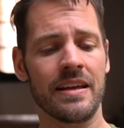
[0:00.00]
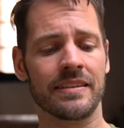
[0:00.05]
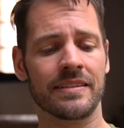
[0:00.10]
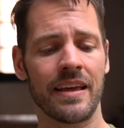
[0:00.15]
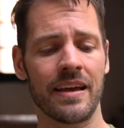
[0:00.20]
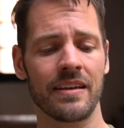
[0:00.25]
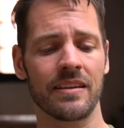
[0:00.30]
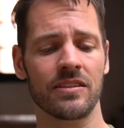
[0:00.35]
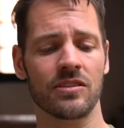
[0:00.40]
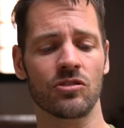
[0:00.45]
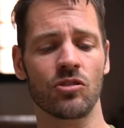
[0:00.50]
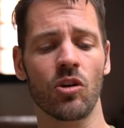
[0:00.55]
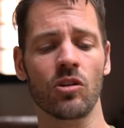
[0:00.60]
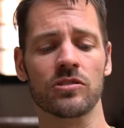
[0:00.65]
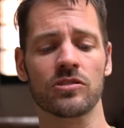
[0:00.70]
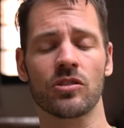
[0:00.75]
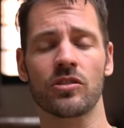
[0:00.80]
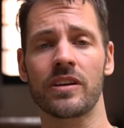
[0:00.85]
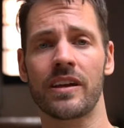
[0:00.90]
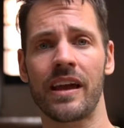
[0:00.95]
Then
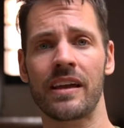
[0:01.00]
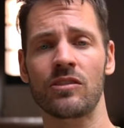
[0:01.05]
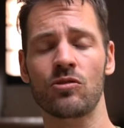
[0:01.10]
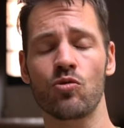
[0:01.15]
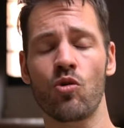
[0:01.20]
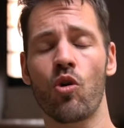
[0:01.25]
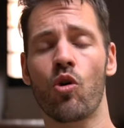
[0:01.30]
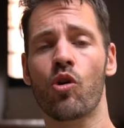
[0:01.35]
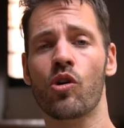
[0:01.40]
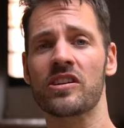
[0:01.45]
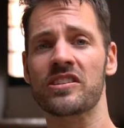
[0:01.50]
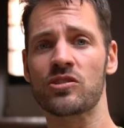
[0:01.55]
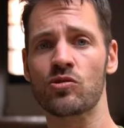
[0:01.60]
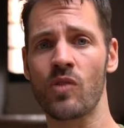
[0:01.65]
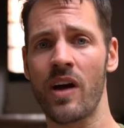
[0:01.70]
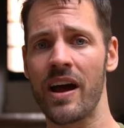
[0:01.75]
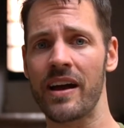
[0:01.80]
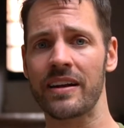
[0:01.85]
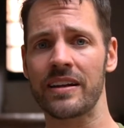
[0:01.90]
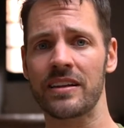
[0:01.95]
also you can do horse
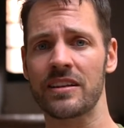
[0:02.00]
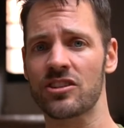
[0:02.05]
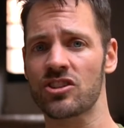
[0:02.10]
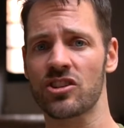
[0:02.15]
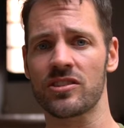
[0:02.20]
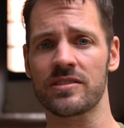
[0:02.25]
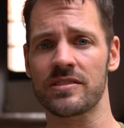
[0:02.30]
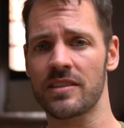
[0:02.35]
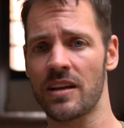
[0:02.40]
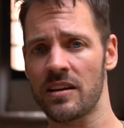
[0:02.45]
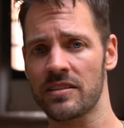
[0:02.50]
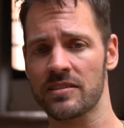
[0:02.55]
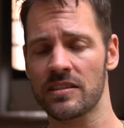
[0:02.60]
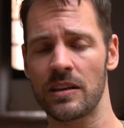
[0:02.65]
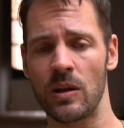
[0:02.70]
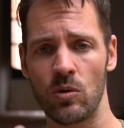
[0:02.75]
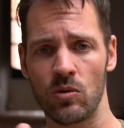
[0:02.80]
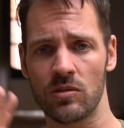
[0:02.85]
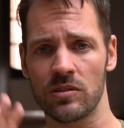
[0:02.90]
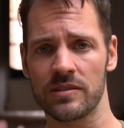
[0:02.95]
riding. Just ask
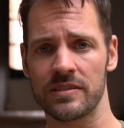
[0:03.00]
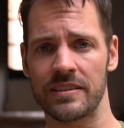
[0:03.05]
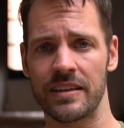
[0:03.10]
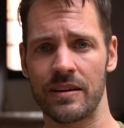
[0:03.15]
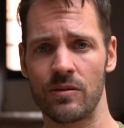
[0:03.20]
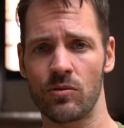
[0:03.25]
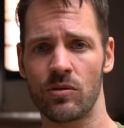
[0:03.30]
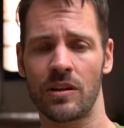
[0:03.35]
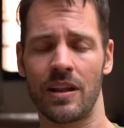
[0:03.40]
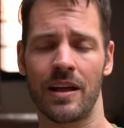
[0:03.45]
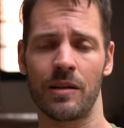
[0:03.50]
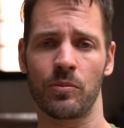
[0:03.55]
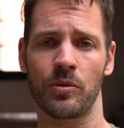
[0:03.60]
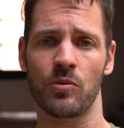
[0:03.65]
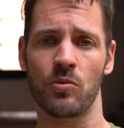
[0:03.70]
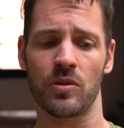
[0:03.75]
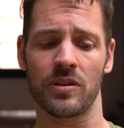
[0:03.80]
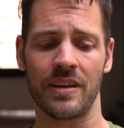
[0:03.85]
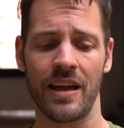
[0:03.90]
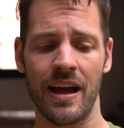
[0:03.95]
locals, they will help you
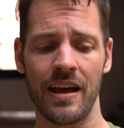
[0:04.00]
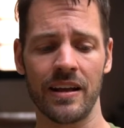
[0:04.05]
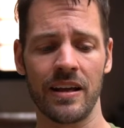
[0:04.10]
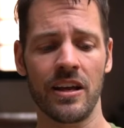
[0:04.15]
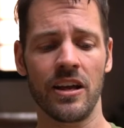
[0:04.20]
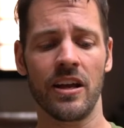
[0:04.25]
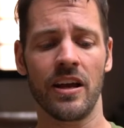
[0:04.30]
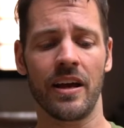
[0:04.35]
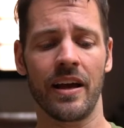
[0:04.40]
with that.